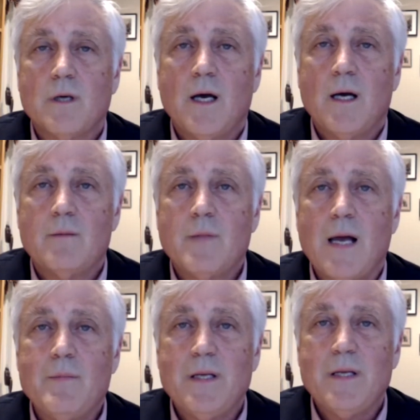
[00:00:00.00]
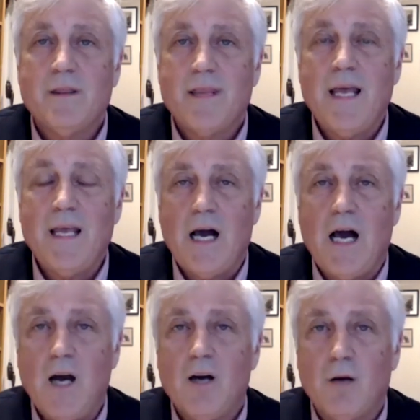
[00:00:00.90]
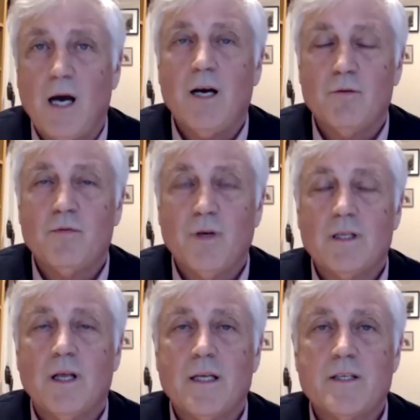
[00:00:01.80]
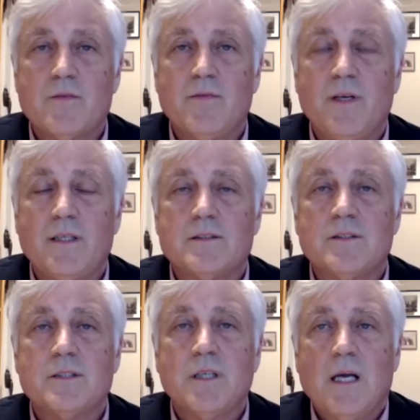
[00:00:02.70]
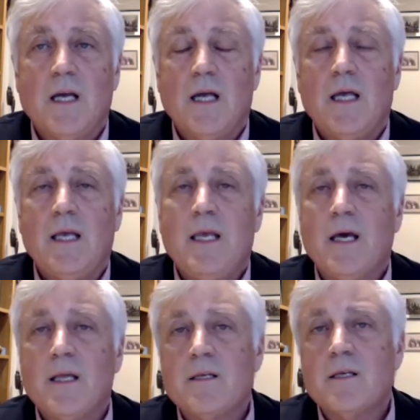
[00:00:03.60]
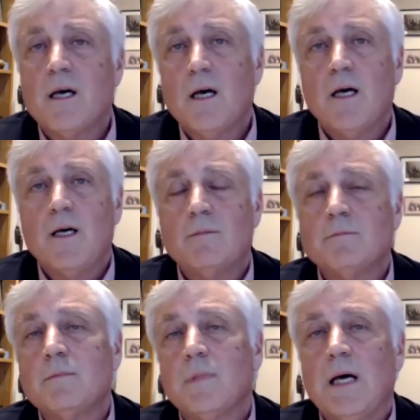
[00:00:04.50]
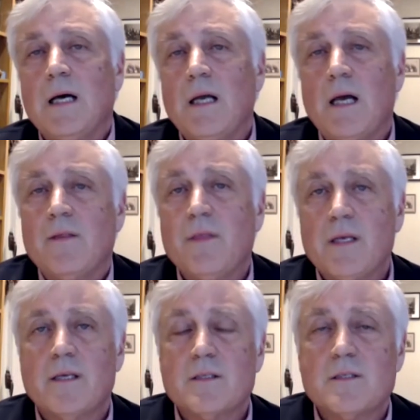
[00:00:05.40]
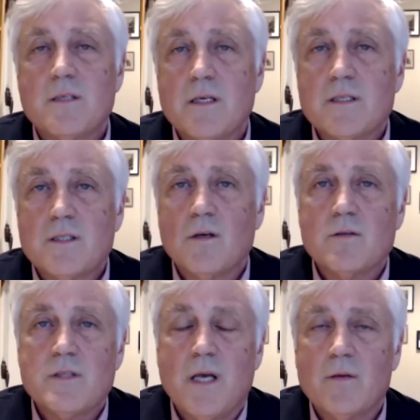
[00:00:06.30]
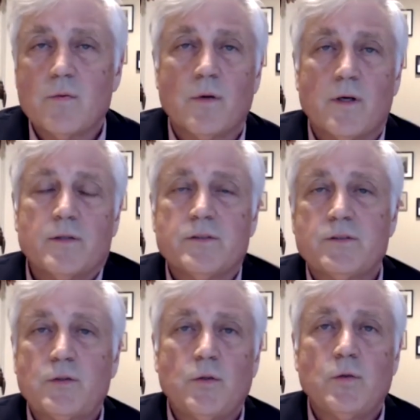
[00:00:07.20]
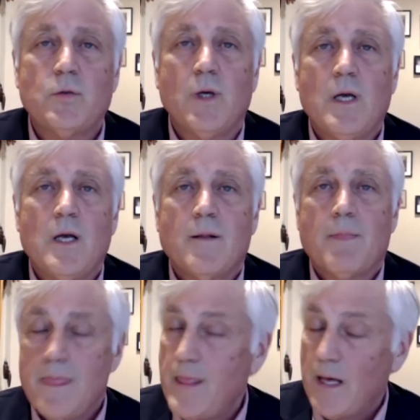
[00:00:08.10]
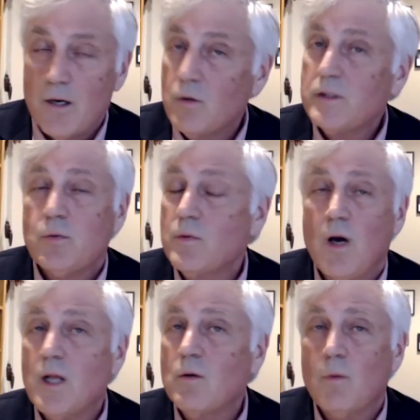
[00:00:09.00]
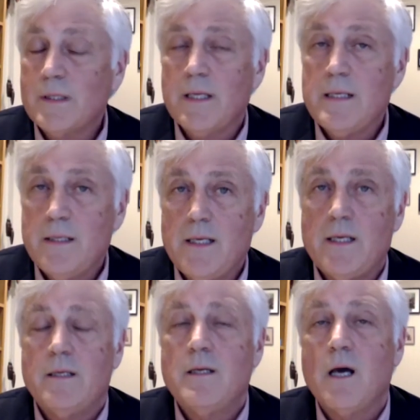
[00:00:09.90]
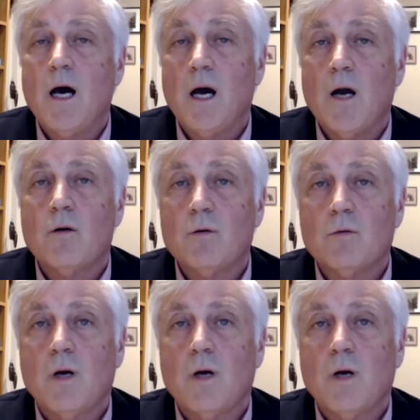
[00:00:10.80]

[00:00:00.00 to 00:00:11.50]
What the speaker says: I mean, they are our frontline defense, and I think it's those health workers who, not always with all of what they need, are